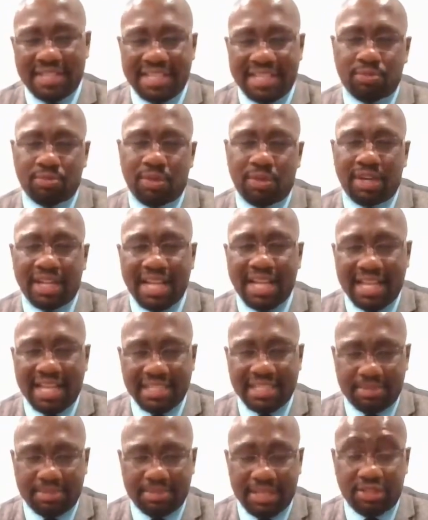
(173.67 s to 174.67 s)
That's one of the
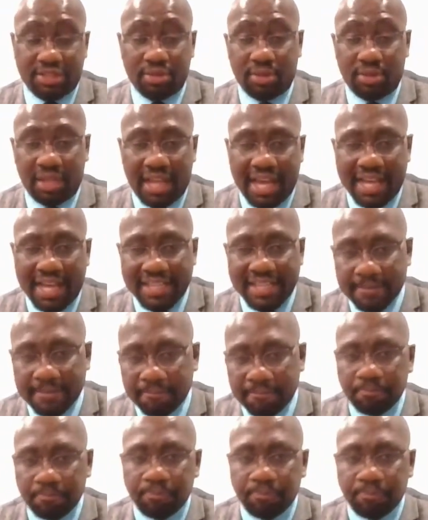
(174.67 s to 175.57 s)
concepts that's utilized.